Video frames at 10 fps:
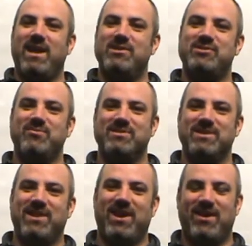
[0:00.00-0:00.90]
and she was
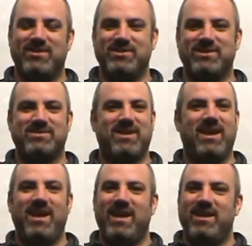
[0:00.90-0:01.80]
in there just
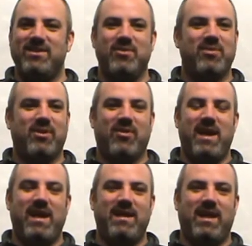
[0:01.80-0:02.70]
doing
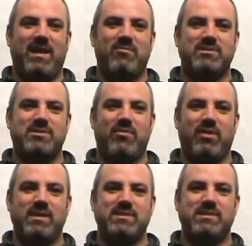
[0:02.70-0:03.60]
great. And it was so
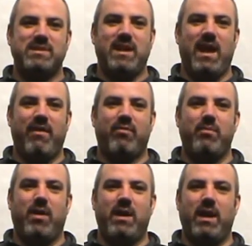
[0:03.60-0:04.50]
great to see
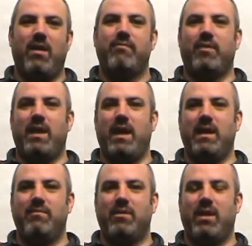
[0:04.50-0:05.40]
everybody up for that.
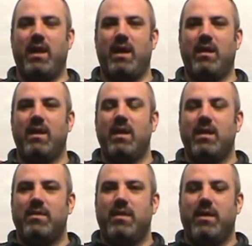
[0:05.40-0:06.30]
Even the
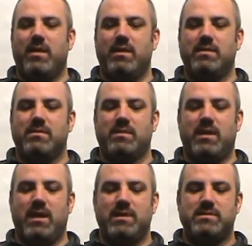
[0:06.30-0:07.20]
the
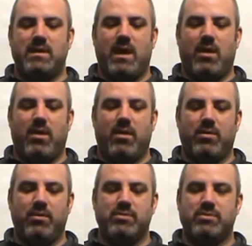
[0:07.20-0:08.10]
kids that
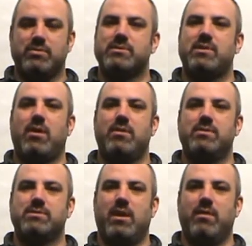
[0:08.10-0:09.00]
are usual
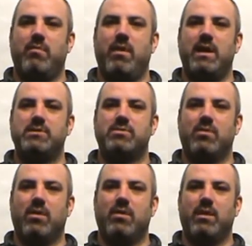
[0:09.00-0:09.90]
starters on the bench
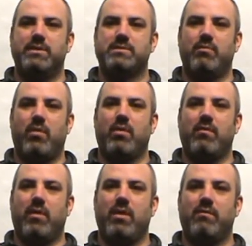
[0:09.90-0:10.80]
were in support
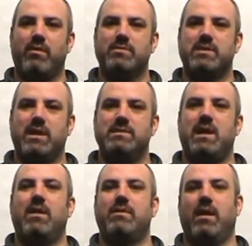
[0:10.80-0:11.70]
of all of those kids
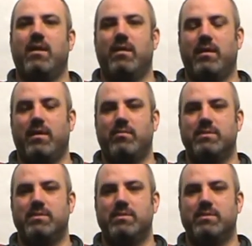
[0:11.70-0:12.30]
out there, and it